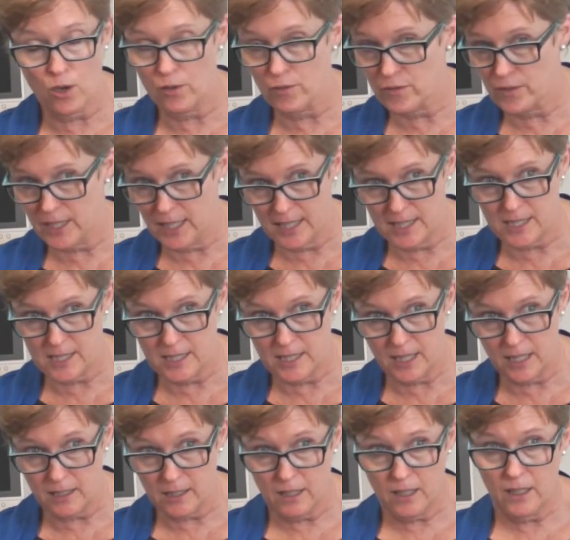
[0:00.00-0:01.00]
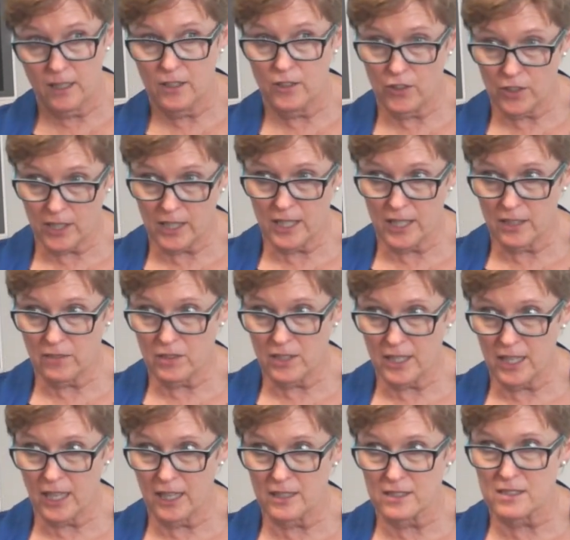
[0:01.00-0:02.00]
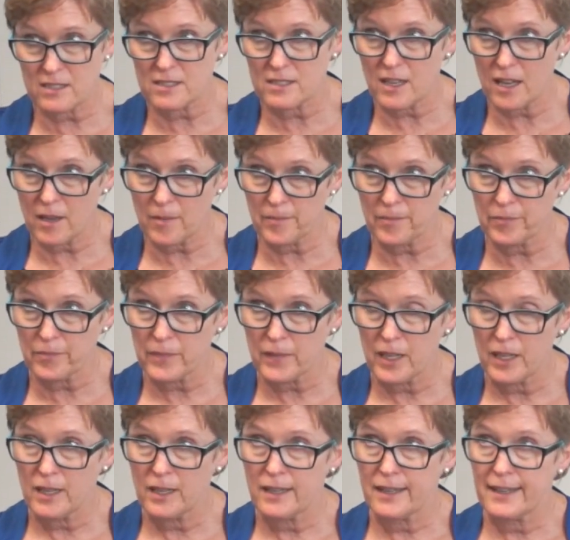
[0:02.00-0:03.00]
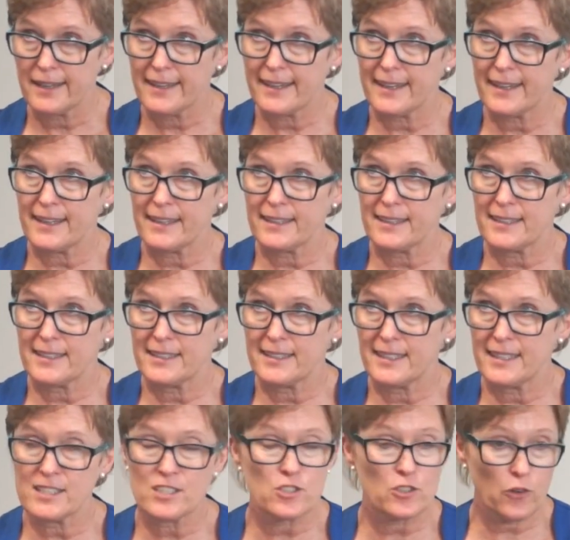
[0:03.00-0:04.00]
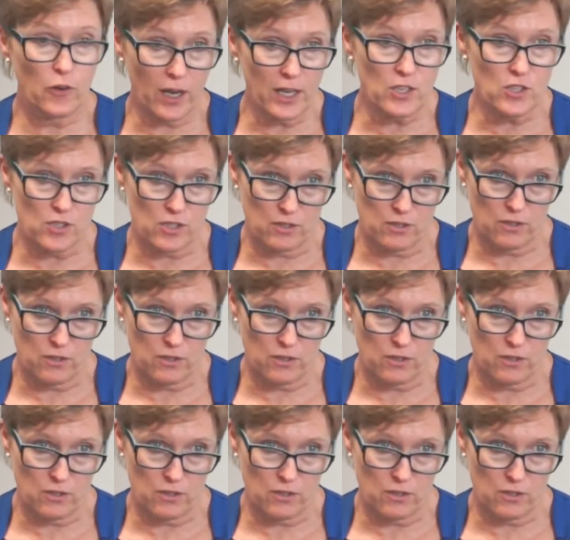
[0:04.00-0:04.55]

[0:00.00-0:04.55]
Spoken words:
off the internet. You can even get some integration